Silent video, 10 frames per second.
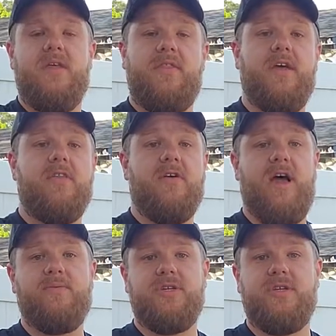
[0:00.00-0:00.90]
The other
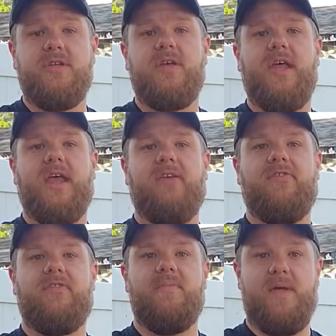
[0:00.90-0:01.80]
option
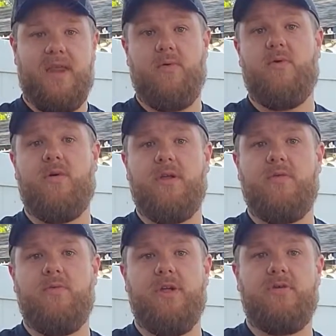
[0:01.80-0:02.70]
is the manual one,
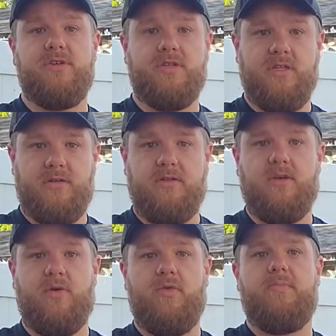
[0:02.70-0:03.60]
where you just literally
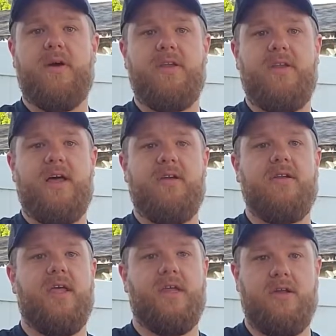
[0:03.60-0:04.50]
hold the button down
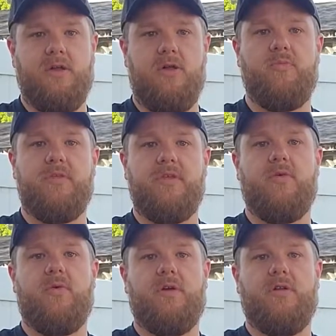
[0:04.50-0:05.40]
and it'll open the
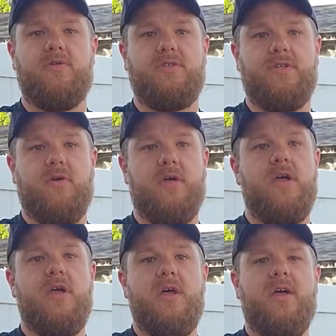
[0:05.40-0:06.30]
door and close the door.
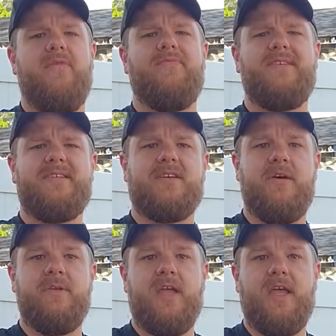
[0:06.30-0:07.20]
This has
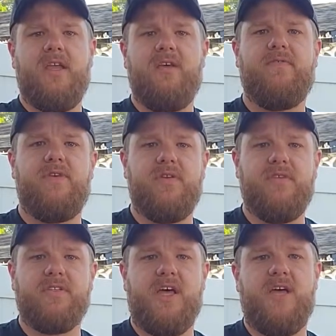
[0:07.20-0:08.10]
come in handy a few
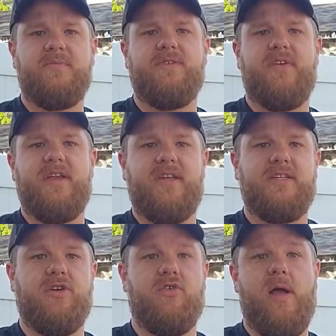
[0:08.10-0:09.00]
different times if I need
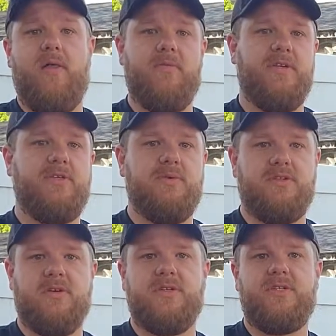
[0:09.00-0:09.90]
to corral them into a
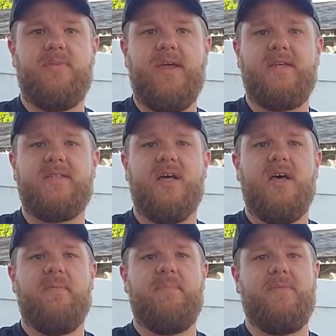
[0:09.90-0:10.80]
certain space.
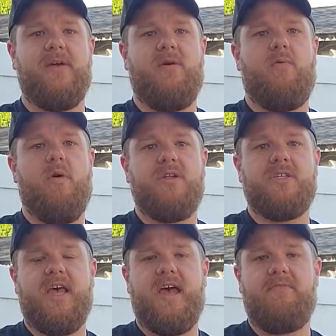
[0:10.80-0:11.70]
Maybe I want
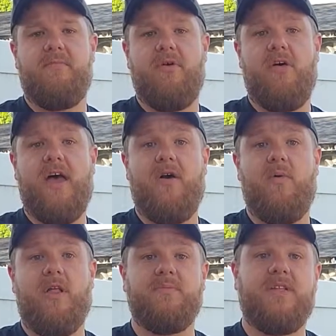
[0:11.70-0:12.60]
to have them all out
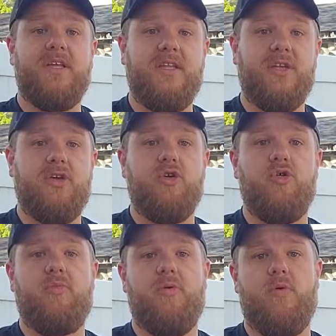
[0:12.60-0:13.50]
while I'm cleaning the
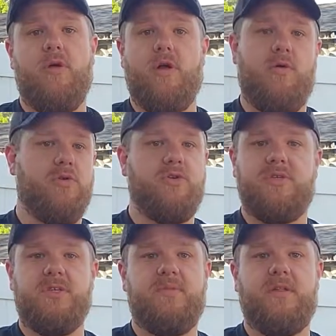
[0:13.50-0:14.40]
coop or
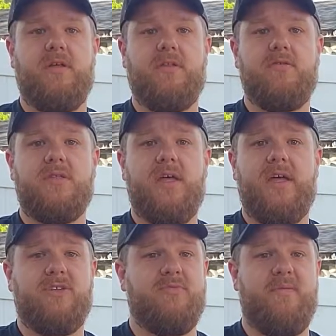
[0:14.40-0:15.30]
doing something along those
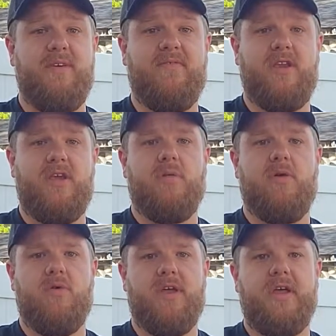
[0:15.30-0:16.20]
lines, or maybe a video
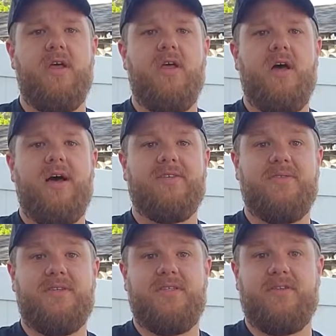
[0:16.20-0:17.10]
recording.
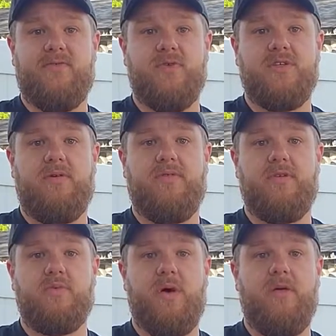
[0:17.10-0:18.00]
So this is of course helpful
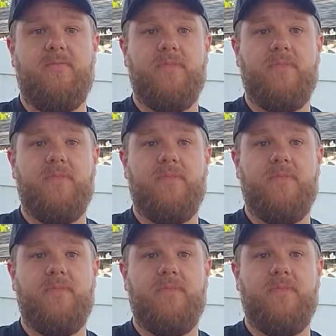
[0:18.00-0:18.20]
as well.